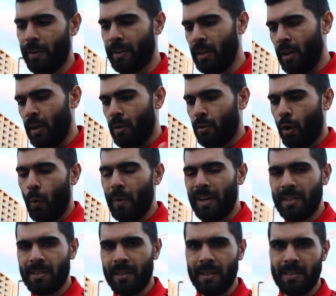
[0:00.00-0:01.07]
And going
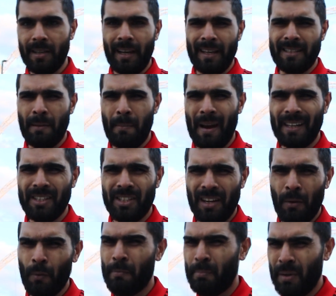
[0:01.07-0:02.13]
into this against a manager
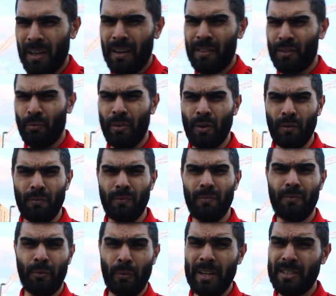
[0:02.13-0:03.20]
that we've beaten three or
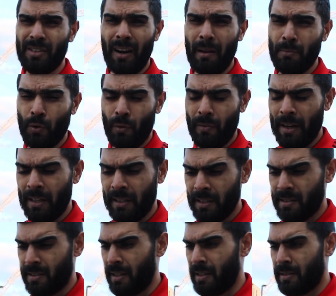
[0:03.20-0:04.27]
three times already
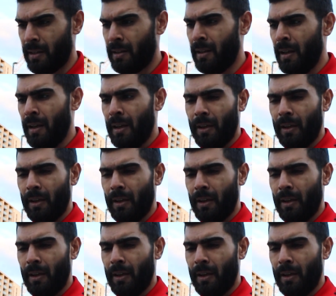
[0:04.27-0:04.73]
this season,